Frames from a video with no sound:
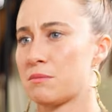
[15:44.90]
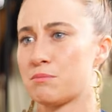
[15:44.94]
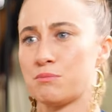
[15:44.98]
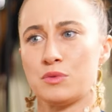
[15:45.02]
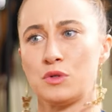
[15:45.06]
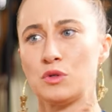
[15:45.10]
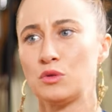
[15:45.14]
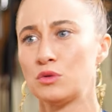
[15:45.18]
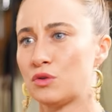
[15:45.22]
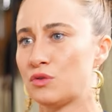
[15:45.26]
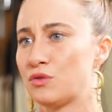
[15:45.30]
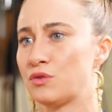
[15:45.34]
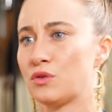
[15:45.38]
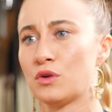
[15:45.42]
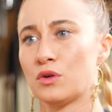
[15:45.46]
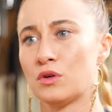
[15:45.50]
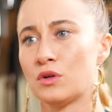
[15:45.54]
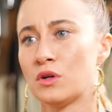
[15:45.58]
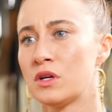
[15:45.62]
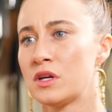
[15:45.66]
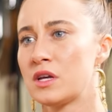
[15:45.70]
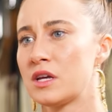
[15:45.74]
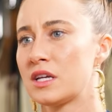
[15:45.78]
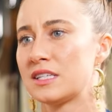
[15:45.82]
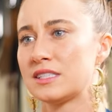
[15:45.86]
like
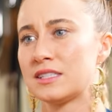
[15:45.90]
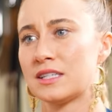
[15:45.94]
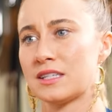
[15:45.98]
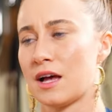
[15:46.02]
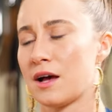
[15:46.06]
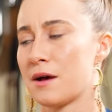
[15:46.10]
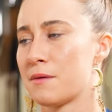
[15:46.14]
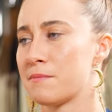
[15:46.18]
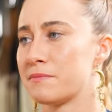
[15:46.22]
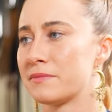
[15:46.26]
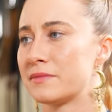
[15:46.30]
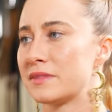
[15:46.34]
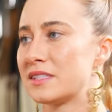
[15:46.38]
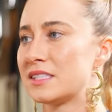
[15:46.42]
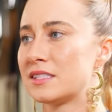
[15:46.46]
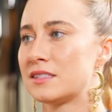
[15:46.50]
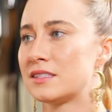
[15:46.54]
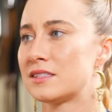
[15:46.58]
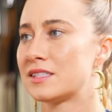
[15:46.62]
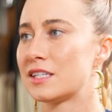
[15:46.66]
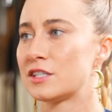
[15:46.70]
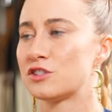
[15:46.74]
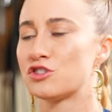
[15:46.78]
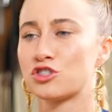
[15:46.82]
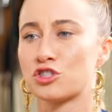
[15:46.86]
beautiful um,
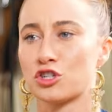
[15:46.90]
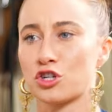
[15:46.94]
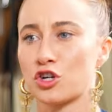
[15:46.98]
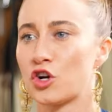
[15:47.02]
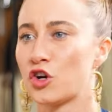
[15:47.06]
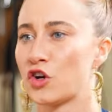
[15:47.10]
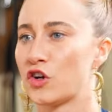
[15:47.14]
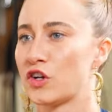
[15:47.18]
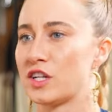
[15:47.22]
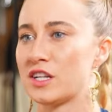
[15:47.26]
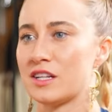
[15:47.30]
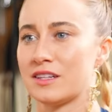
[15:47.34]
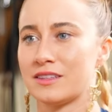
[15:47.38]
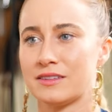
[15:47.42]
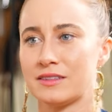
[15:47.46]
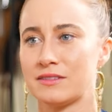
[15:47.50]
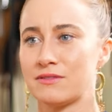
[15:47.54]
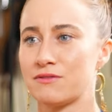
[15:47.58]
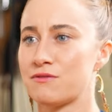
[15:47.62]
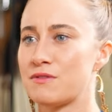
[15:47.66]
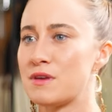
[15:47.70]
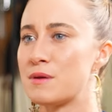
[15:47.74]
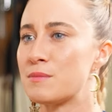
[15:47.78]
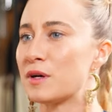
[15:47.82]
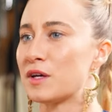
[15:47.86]
sisterhood,
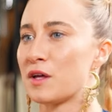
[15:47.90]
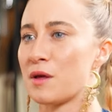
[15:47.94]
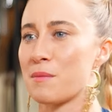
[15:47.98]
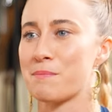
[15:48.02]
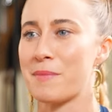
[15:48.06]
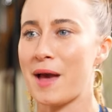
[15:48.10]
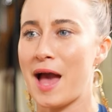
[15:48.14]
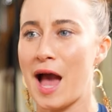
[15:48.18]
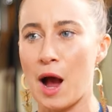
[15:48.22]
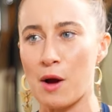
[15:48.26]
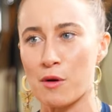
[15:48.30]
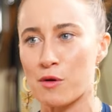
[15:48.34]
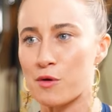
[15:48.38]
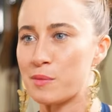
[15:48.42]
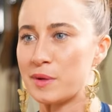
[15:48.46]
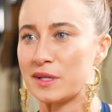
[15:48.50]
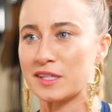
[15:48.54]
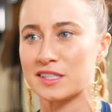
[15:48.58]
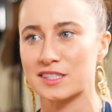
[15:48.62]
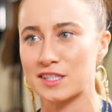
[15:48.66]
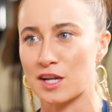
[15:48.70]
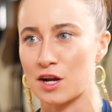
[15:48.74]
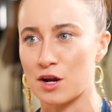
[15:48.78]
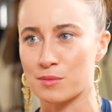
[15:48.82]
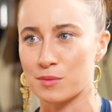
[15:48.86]
female
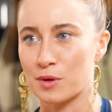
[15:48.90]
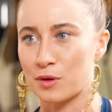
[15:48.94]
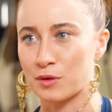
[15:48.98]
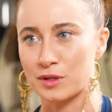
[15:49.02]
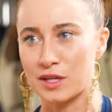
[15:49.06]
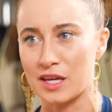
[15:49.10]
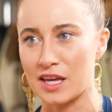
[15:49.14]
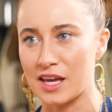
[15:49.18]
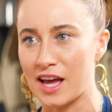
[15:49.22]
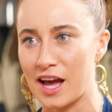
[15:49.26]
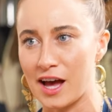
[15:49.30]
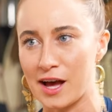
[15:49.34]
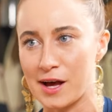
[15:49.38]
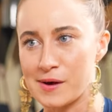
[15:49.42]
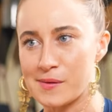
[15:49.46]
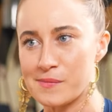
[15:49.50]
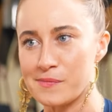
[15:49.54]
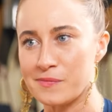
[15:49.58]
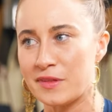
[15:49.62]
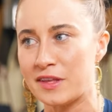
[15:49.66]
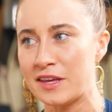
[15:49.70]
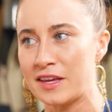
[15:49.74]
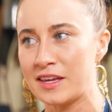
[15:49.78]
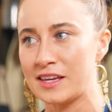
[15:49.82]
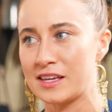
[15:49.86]
empowerment ceremony,
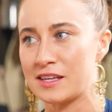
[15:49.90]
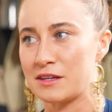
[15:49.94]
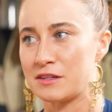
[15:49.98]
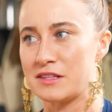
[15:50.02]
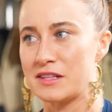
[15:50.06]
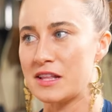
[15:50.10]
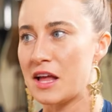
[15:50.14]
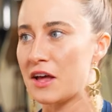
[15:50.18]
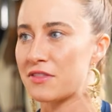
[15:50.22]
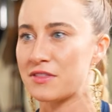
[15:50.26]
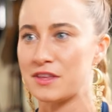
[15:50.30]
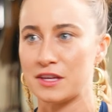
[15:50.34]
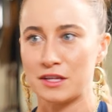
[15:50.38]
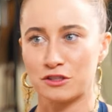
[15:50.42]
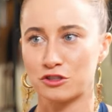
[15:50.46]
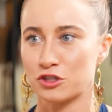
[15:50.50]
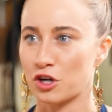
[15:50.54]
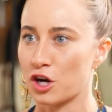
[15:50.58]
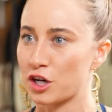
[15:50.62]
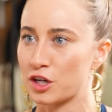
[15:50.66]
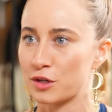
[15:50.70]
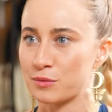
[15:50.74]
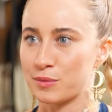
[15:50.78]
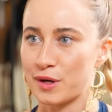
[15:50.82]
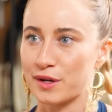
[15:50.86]
um, and nothing
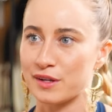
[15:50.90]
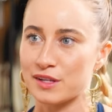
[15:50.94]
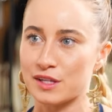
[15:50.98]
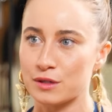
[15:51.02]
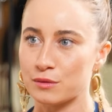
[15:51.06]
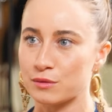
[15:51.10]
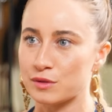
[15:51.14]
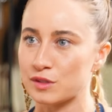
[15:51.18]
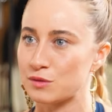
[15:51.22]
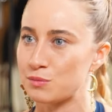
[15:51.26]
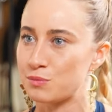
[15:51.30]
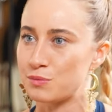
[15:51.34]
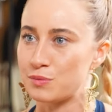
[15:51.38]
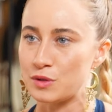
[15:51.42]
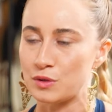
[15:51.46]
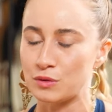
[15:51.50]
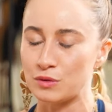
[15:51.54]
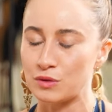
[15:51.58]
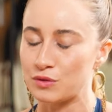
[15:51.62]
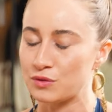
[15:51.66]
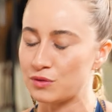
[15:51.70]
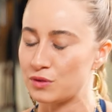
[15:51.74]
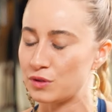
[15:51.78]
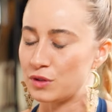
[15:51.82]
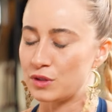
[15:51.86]
dark about it. It was
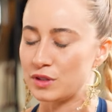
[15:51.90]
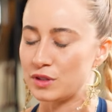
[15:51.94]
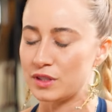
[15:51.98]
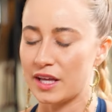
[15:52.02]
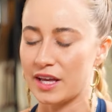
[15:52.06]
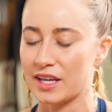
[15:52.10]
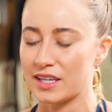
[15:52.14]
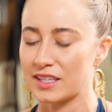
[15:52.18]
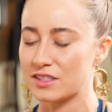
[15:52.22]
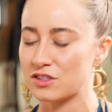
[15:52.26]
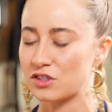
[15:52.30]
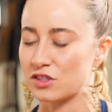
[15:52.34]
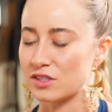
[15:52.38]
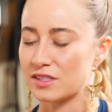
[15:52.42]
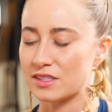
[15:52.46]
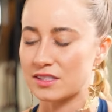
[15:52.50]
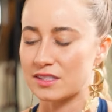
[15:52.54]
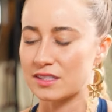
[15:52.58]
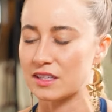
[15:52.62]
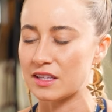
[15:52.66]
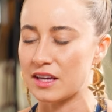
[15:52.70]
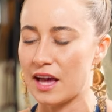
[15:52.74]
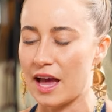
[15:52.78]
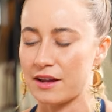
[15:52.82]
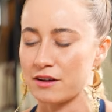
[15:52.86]
beautiful. Like just
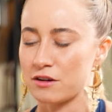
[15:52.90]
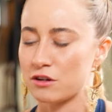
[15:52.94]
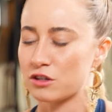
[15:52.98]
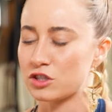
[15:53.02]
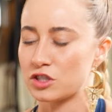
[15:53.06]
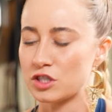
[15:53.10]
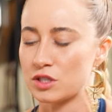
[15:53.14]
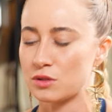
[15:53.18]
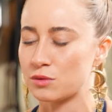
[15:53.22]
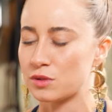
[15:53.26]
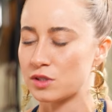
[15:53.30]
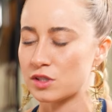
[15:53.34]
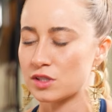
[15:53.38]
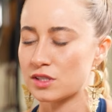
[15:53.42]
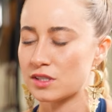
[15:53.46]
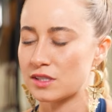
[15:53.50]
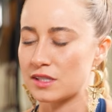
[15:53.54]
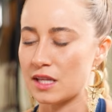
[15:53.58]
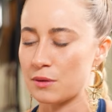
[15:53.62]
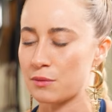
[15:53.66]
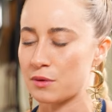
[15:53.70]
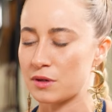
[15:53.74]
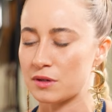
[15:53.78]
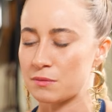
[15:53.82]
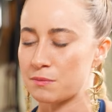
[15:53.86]
the energy was,
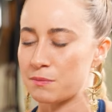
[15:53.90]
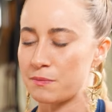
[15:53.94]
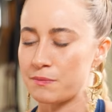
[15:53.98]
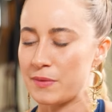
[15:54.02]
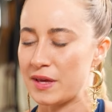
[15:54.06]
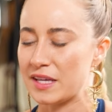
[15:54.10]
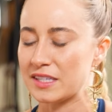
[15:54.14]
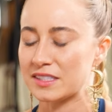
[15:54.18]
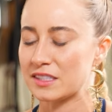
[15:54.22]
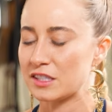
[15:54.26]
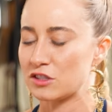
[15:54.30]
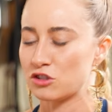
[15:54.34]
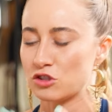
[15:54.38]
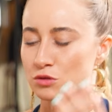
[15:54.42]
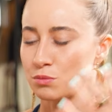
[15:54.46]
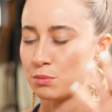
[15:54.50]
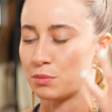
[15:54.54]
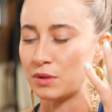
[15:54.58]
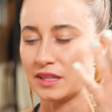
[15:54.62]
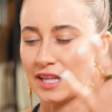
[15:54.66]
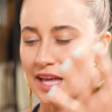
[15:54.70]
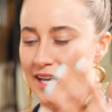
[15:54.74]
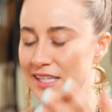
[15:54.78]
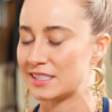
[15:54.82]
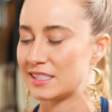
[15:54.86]
they were basically just
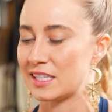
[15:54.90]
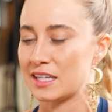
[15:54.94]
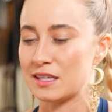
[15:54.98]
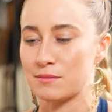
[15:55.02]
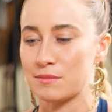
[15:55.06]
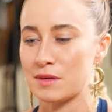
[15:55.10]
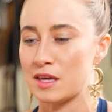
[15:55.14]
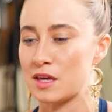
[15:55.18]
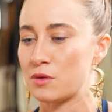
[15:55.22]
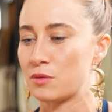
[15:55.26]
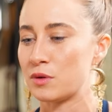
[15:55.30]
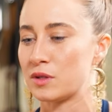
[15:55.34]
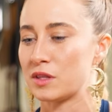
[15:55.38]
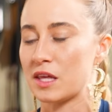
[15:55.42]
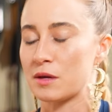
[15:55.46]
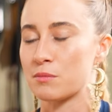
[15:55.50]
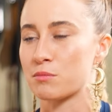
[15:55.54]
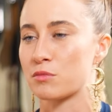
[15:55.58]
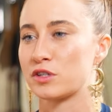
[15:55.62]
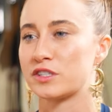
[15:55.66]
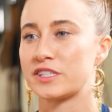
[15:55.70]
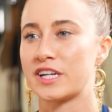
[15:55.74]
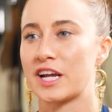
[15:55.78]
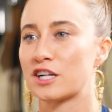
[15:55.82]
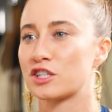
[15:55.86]
blessing me with like
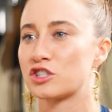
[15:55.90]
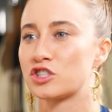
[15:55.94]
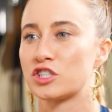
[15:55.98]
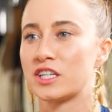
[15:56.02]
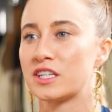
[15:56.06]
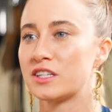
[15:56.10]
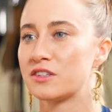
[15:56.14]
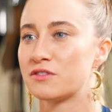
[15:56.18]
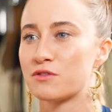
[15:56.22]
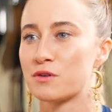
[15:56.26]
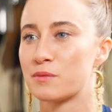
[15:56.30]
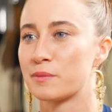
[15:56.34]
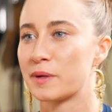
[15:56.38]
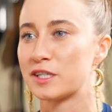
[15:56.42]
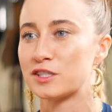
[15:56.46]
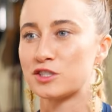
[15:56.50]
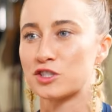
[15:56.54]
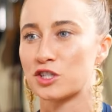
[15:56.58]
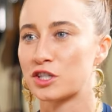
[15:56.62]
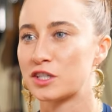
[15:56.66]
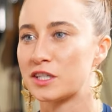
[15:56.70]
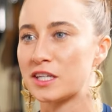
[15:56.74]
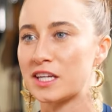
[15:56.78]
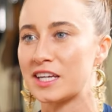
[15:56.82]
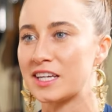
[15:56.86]
protection for my
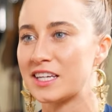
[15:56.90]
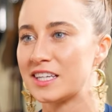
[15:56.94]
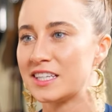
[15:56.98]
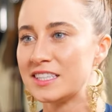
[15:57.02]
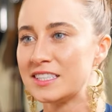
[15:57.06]
journey.